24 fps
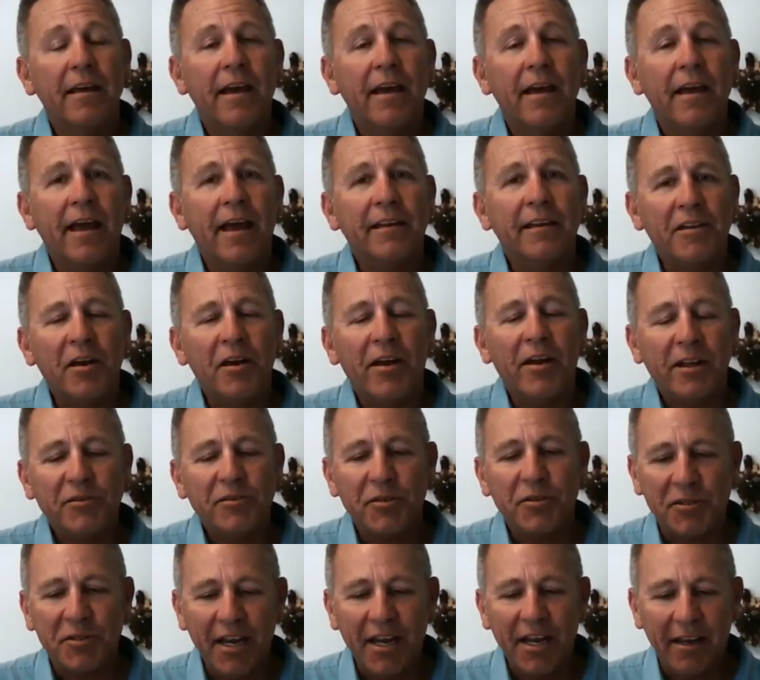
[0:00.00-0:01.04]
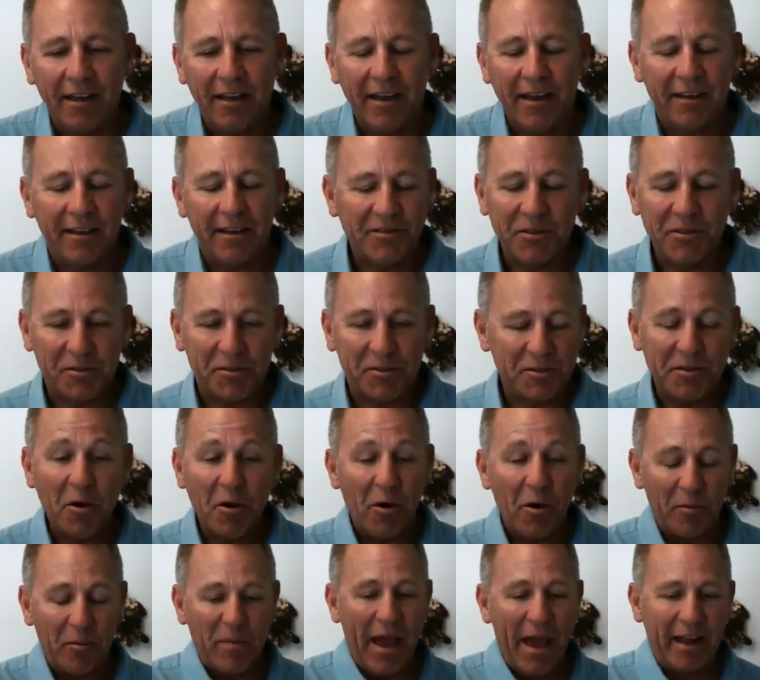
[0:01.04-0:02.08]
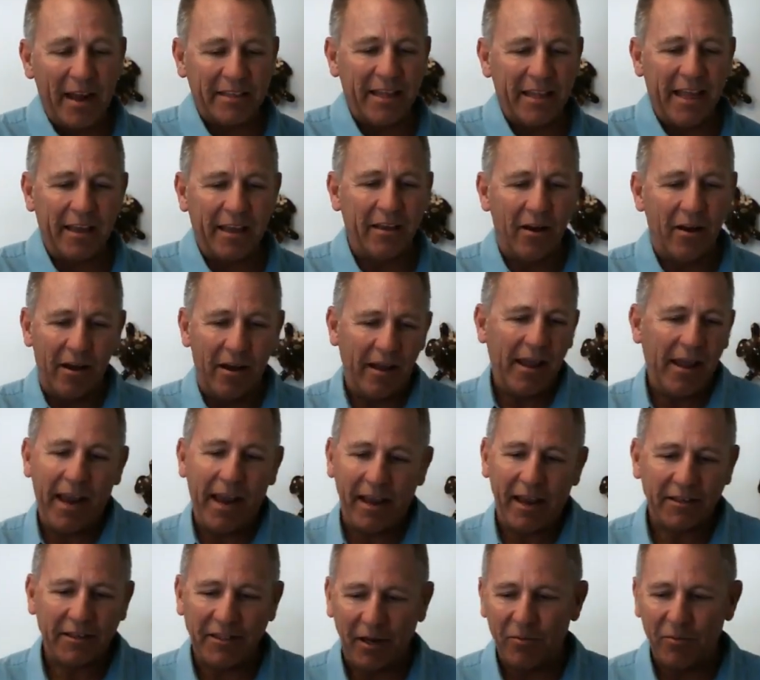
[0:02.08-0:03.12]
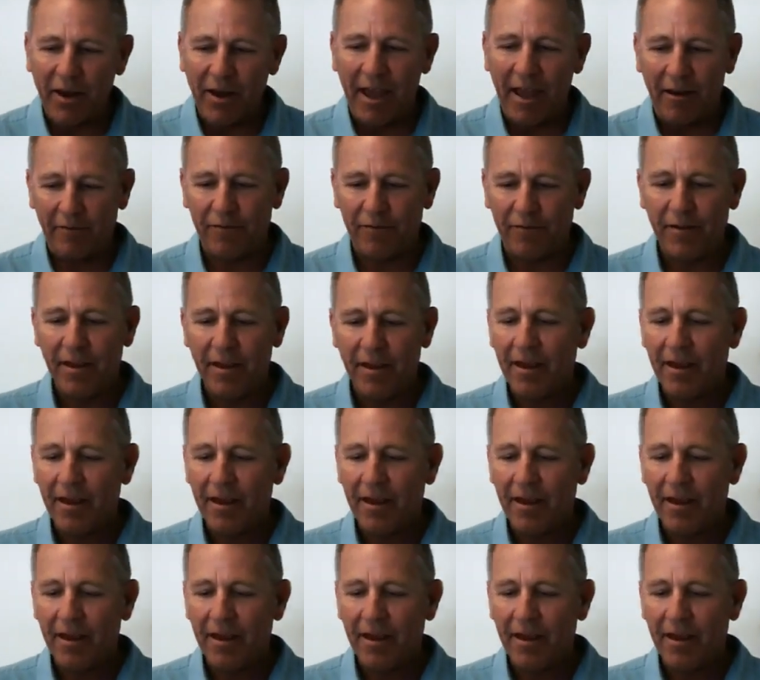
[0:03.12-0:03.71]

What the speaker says: And, interesting, just going back to that, like I said, we have